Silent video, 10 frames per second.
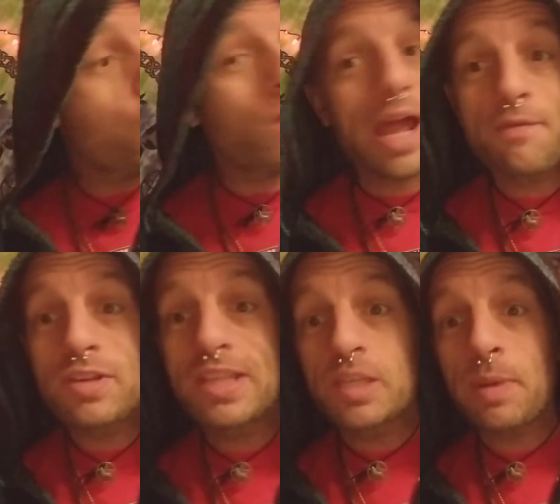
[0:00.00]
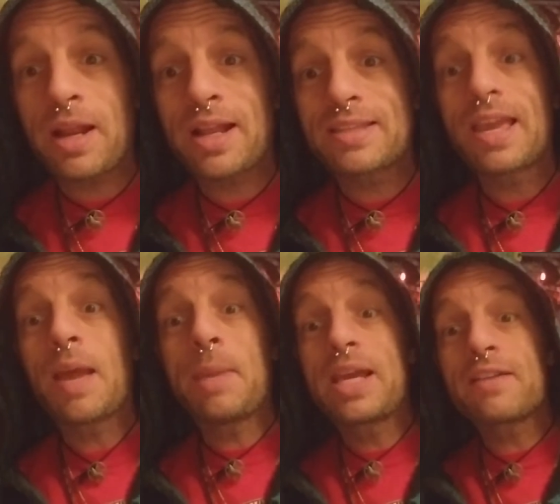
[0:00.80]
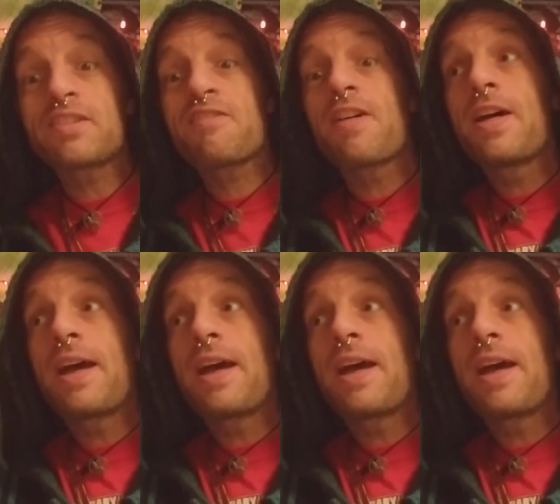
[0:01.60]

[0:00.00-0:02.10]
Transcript: what I've just experienced, because of